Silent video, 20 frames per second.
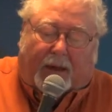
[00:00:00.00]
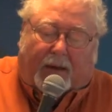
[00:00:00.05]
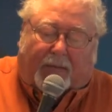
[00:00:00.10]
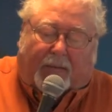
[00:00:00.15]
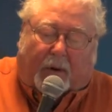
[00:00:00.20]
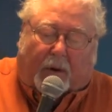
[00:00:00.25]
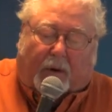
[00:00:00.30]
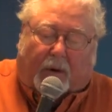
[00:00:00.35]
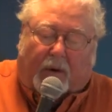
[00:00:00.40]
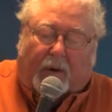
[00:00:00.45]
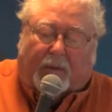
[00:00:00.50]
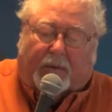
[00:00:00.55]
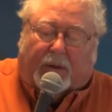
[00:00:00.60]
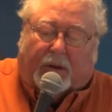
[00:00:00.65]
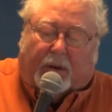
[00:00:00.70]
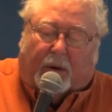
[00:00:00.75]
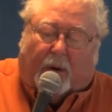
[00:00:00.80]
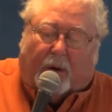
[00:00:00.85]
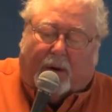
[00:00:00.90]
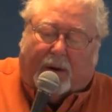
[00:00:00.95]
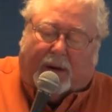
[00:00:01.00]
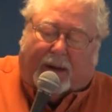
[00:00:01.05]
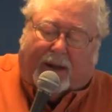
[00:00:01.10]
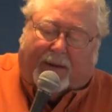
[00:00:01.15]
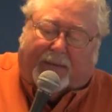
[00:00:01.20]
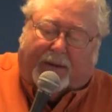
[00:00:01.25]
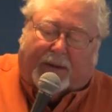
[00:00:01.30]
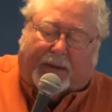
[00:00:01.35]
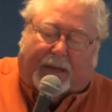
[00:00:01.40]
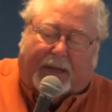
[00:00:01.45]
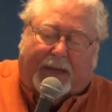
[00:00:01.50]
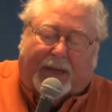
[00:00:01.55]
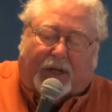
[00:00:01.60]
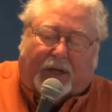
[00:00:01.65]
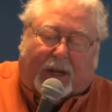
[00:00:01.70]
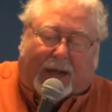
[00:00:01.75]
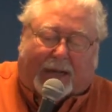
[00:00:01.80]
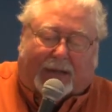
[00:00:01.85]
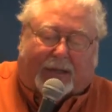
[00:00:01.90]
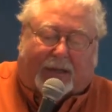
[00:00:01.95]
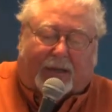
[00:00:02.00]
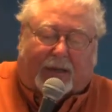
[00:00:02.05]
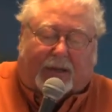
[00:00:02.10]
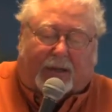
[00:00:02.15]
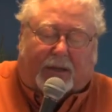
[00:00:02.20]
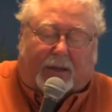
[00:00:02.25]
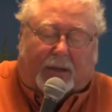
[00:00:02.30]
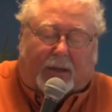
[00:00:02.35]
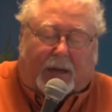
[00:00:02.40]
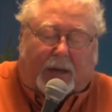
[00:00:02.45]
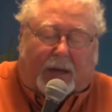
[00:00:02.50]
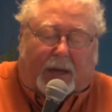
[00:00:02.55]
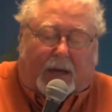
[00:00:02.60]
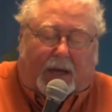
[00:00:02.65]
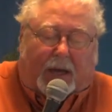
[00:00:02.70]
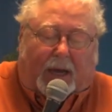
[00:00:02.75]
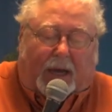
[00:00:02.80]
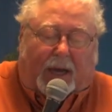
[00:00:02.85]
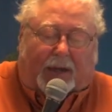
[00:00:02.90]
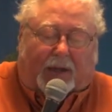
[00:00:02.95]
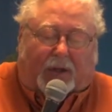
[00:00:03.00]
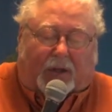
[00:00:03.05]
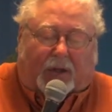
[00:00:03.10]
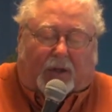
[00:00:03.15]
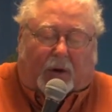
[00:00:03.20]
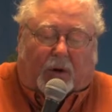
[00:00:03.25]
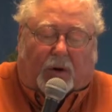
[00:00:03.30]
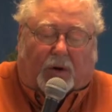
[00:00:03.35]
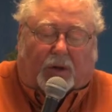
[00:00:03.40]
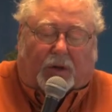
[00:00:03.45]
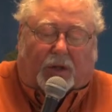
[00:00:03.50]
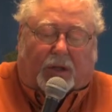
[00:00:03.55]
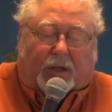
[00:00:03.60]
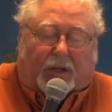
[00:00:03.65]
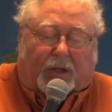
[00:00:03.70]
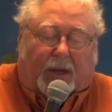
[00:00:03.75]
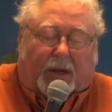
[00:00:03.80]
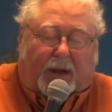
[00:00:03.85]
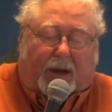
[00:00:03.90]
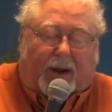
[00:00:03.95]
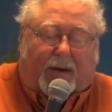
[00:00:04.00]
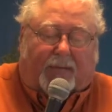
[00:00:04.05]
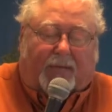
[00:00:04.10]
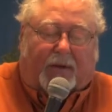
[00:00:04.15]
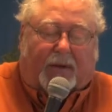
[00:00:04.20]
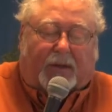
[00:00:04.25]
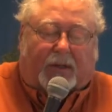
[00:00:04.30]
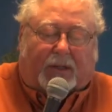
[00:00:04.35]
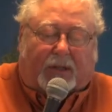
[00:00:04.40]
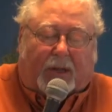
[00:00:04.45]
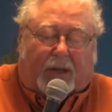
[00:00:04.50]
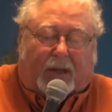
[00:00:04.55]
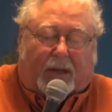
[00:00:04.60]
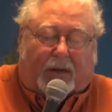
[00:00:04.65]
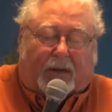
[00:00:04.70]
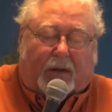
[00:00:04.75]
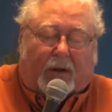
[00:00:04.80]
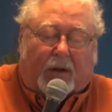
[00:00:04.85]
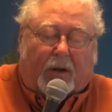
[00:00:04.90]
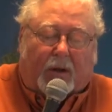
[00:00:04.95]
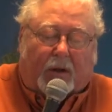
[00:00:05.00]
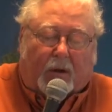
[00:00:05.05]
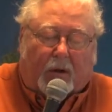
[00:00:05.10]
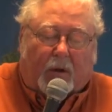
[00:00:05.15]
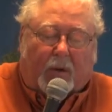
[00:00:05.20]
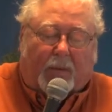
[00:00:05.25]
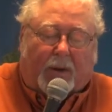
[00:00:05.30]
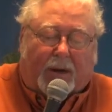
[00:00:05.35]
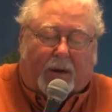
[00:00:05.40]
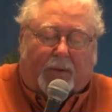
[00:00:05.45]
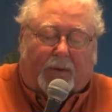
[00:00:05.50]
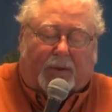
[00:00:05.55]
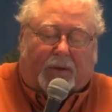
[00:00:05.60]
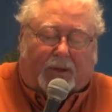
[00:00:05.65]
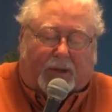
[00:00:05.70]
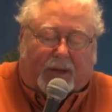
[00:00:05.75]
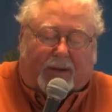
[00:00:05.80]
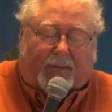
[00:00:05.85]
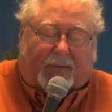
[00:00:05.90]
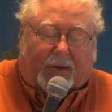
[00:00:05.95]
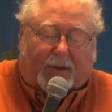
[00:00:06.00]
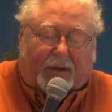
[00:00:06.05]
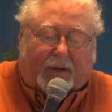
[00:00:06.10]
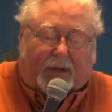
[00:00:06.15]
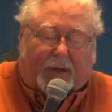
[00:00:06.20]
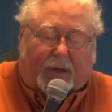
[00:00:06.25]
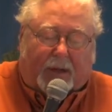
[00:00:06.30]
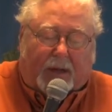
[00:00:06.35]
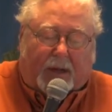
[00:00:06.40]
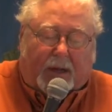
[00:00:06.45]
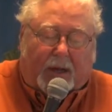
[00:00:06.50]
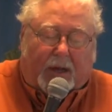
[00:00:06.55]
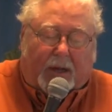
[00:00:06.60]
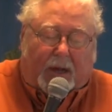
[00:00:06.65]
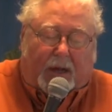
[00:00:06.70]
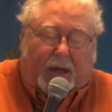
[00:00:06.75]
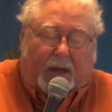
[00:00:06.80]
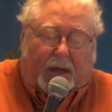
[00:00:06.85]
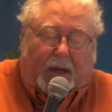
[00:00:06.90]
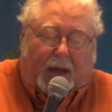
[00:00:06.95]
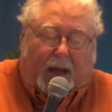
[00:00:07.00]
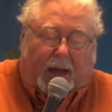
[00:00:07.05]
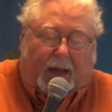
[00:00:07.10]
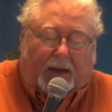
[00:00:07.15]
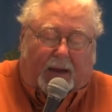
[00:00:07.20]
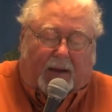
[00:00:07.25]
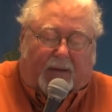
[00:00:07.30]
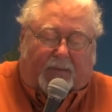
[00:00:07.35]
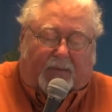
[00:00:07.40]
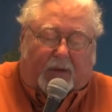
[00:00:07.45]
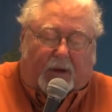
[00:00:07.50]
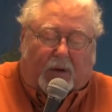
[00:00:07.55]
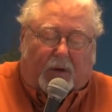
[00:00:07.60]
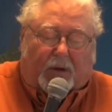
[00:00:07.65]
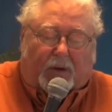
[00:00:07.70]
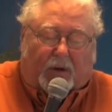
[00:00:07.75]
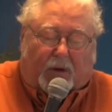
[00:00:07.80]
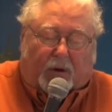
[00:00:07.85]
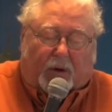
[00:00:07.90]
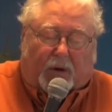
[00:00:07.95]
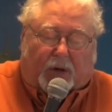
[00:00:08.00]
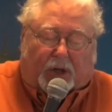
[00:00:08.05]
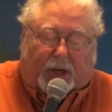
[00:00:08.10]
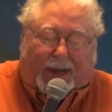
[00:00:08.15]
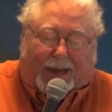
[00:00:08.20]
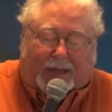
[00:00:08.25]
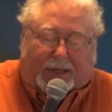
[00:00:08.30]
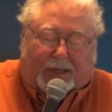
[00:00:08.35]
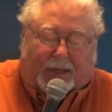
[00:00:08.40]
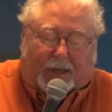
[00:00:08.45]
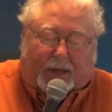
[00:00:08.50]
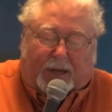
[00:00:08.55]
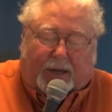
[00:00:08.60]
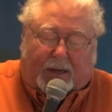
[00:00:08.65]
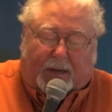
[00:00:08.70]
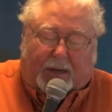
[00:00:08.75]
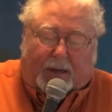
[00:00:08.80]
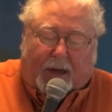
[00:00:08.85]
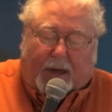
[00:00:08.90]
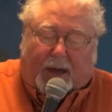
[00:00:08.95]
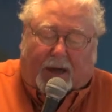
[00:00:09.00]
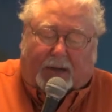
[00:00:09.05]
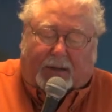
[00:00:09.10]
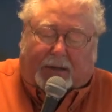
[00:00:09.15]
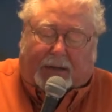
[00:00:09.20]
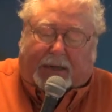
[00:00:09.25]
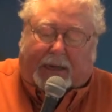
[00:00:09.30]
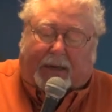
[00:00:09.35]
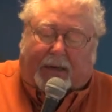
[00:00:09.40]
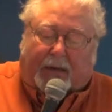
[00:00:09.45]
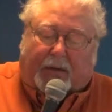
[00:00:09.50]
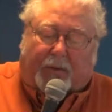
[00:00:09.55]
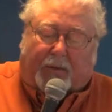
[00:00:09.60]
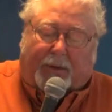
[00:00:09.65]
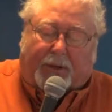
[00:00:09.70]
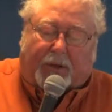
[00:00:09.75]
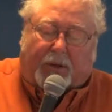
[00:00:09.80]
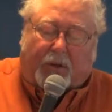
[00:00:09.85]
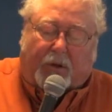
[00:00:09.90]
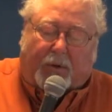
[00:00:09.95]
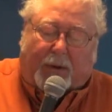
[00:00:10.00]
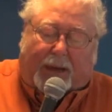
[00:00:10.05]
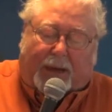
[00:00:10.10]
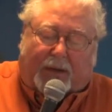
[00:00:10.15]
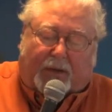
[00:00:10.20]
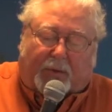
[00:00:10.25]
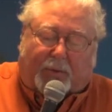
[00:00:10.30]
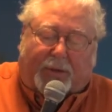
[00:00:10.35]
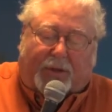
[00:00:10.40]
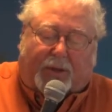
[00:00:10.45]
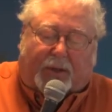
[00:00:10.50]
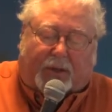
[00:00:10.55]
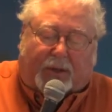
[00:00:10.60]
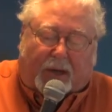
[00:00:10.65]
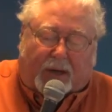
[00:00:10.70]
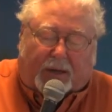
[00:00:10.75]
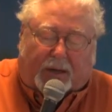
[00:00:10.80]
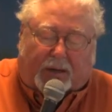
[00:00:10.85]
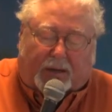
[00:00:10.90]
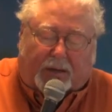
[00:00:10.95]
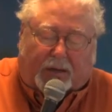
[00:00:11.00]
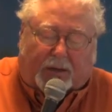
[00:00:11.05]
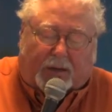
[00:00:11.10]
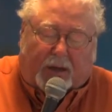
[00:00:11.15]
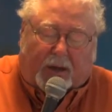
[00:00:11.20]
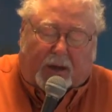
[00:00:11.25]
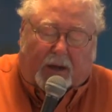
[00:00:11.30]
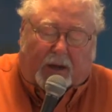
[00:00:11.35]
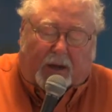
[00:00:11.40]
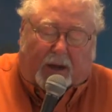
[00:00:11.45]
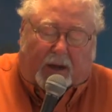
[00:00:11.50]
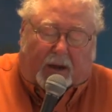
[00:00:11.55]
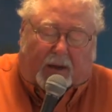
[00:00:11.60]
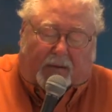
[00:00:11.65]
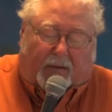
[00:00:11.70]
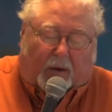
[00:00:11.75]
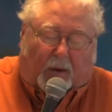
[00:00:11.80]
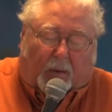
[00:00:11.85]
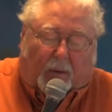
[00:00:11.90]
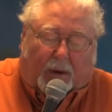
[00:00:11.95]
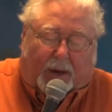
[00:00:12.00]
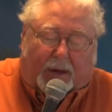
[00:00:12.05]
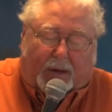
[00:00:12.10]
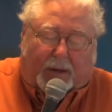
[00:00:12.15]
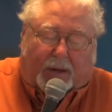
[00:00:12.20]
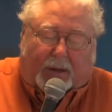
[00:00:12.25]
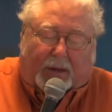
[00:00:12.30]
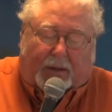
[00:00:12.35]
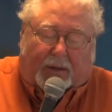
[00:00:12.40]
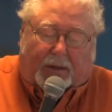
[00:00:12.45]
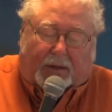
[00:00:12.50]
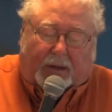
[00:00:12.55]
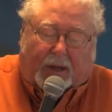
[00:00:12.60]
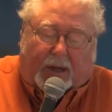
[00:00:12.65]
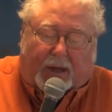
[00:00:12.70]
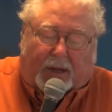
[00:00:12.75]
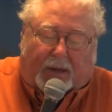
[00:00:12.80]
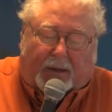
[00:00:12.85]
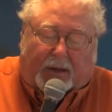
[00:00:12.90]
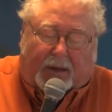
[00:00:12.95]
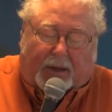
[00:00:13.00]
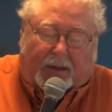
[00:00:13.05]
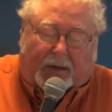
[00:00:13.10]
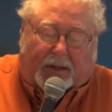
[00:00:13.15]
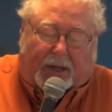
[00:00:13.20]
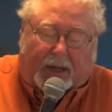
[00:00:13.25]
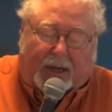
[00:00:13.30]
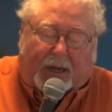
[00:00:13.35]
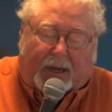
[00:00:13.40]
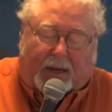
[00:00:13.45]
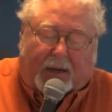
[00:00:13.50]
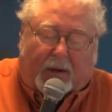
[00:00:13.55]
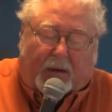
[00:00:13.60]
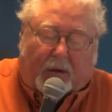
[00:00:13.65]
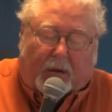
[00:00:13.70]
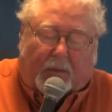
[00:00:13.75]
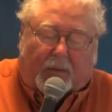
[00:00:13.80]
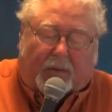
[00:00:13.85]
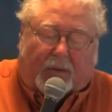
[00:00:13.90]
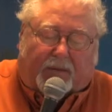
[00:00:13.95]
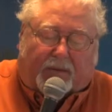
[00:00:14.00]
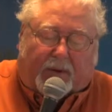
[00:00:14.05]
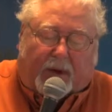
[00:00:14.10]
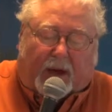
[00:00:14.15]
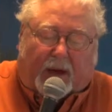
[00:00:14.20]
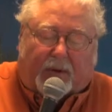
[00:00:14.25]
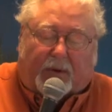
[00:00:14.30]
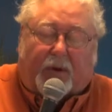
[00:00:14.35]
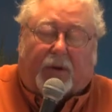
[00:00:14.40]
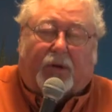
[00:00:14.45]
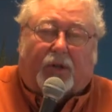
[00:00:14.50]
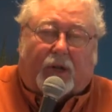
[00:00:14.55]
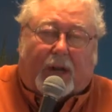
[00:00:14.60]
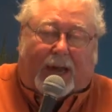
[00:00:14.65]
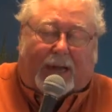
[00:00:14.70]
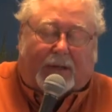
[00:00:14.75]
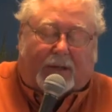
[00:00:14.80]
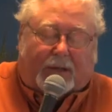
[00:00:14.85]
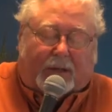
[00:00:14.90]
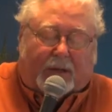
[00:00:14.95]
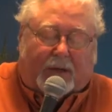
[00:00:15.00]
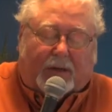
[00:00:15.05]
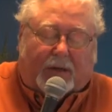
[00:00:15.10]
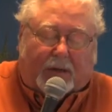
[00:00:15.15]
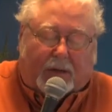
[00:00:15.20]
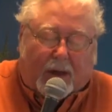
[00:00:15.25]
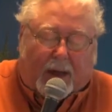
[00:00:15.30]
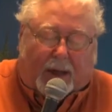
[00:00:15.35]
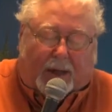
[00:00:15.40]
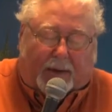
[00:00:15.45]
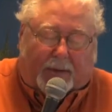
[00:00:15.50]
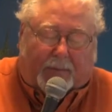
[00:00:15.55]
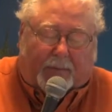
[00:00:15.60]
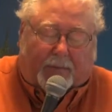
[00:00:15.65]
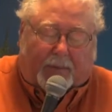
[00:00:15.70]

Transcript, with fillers: For whom the Lord loveth, he chasteneth, and scourgeth every son whom he receiveth. And if you endure chastening, God dealeth with you as with sons. For what son is he whom the Father chasteneth not?